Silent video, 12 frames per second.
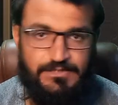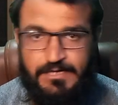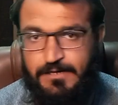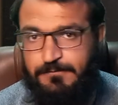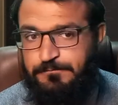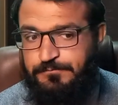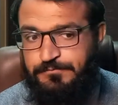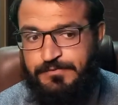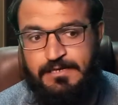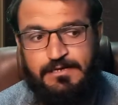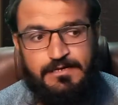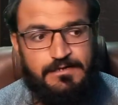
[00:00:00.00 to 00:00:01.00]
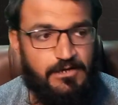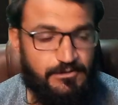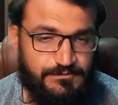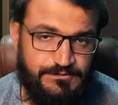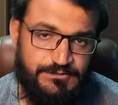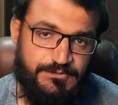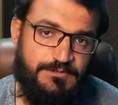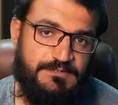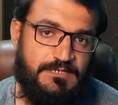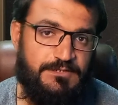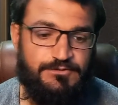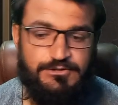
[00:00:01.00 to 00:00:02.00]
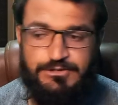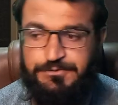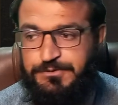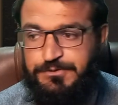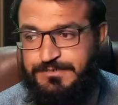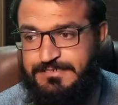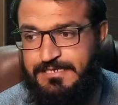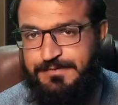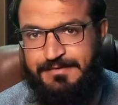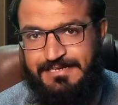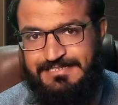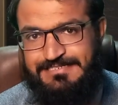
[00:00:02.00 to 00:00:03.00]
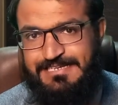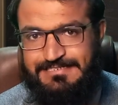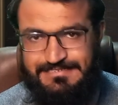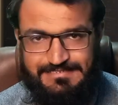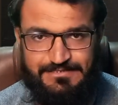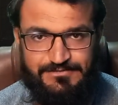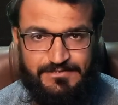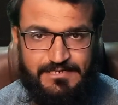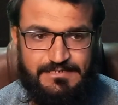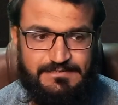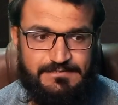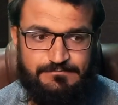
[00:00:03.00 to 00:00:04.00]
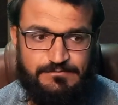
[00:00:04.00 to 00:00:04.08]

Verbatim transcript: You know, other tools also show you the same exact thing, right?